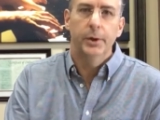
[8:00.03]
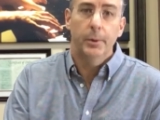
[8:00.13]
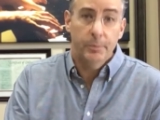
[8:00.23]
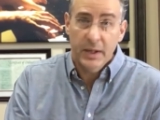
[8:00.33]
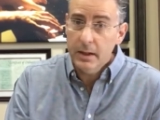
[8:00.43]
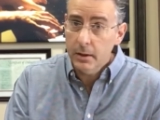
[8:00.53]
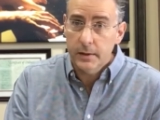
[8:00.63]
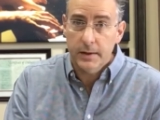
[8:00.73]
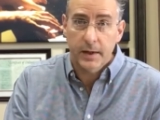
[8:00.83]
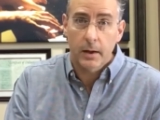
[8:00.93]
would appear
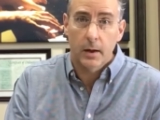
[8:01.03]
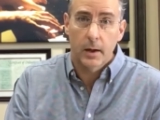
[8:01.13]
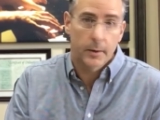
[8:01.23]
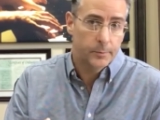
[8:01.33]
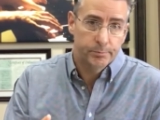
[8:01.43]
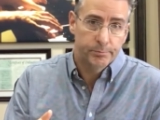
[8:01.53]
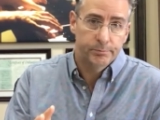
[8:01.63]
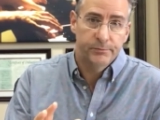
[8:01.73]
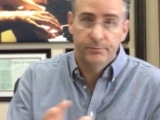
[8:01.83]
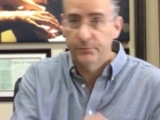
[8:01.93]
that there are
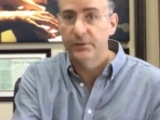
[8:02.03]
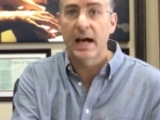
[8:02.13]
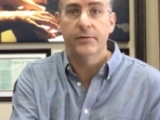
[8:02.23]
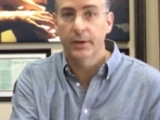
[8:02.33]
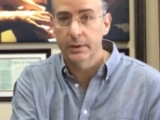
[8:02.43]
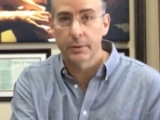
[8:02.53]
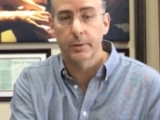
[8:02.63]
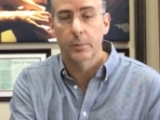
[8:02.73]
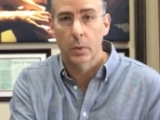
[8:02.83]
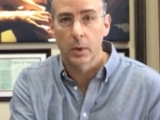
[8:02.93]
500
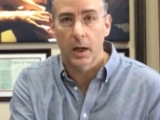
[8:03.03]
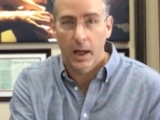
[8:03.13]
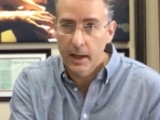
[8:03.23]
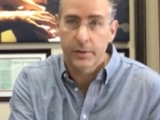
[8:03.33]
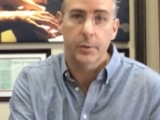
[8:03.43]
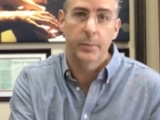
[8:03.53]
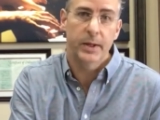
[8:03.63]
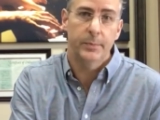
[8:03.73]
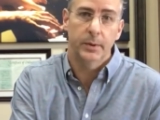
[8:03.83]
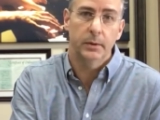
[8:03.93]
or more other
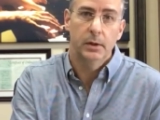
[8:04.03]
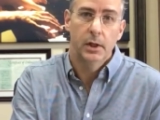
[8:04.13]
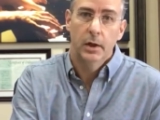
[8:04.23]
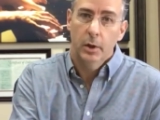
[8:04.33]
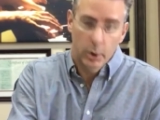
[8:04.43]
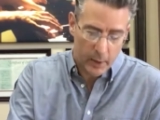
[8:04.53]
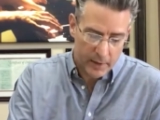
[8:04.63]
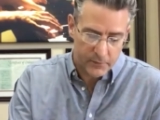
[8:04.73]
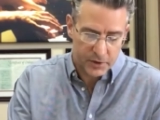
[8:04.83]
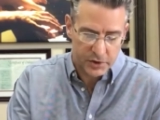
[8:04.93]
people who
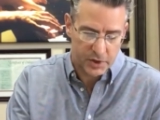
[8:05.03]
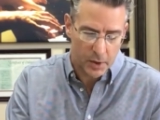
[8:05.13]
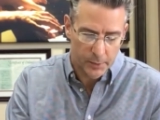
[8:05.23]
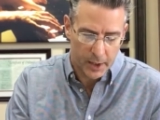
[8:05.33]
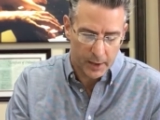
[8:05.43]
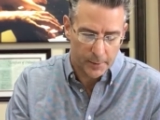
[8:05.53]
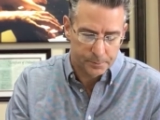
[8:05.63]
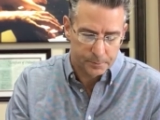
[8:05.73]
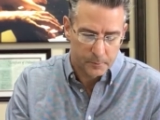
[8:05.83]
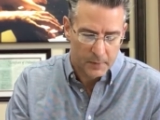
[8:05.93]
have shown up.
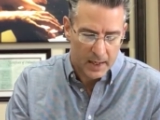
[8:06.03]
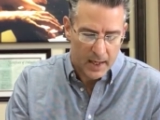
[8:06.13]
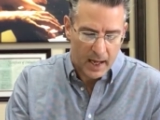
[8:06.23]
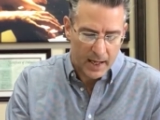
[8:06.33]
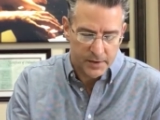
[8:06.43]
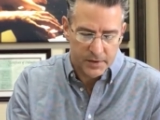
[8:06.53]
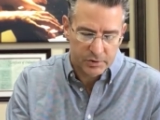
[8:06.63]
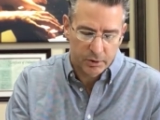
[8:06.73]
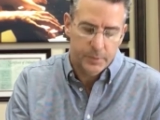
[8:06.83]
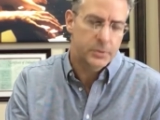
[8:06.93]
And the
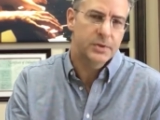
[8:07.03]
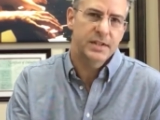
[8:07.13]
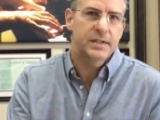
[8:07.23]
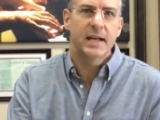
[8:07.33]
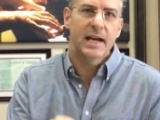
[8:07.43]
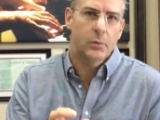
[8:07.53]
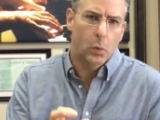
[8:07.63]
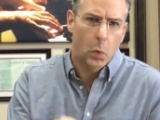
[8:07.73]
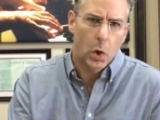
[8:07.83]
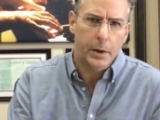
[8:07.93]
scripture says they
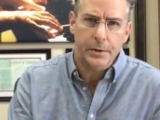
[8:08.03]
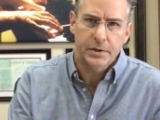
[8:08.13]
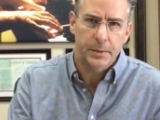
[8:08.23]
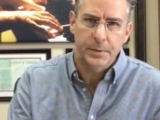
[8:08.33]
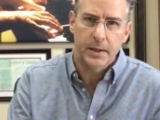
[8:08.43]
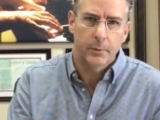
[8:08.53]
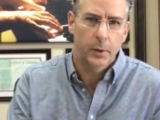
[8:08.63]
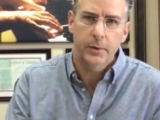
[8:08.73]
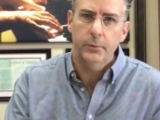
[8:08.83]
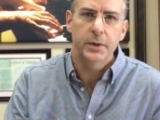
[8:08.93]
worshiped him.
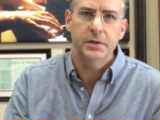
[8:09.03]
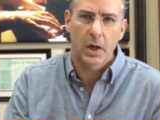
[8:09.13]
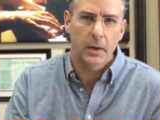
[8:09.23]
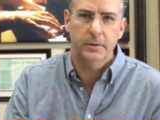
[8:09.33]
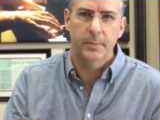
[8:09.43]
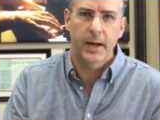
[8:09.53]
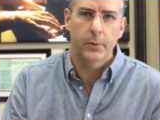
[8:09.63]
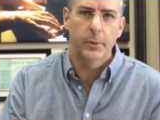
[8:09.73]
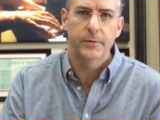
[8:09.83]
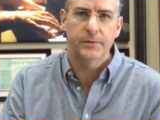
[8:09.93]
What have we talked
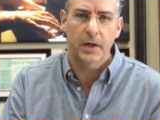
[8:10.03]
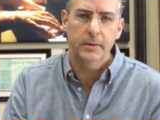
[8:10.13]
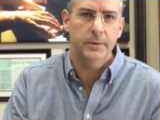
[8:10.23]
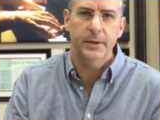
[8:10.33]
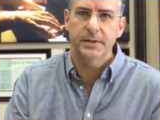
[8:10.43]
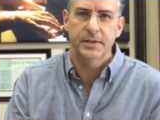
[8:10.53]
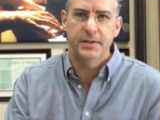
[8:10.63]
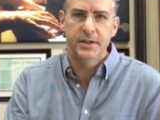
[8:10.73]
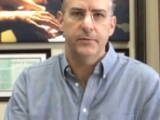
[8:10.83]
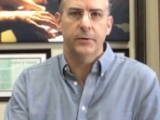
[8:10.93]
about? We've talked about the
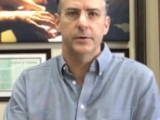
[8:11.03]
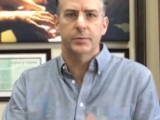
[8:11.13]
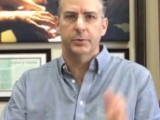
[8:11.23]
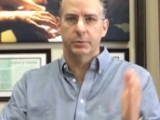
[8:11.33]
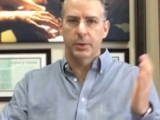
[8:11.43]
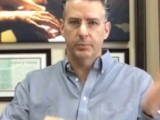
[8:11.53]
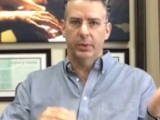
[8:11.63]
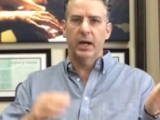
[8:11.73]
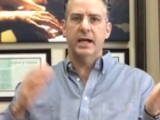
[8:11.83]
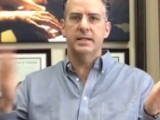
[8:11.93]
difference between
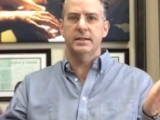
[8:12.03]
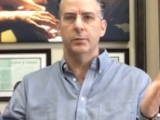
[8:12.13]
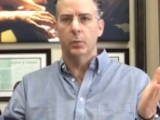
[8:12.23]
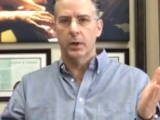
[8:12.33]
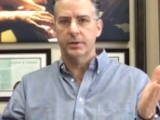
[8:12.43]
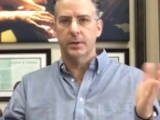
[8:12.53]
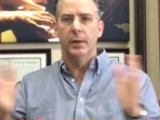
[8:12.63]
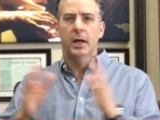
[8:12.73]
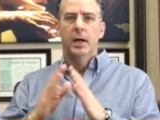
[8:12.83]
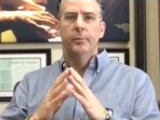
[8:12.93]
praise and worship.
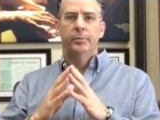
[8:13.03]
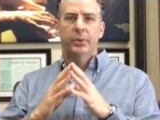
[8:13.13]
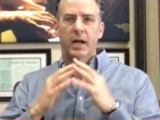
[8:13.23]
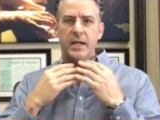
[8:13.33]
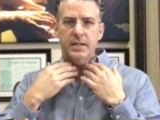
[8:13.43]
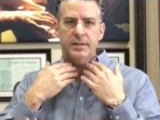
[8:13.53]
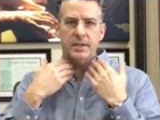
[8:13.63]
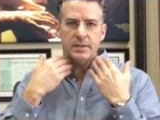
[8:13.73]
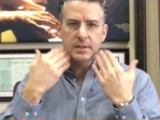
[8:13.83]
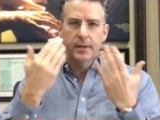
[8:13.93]
Praise
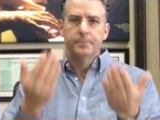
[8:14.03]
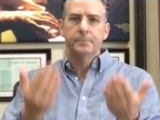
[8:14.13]
is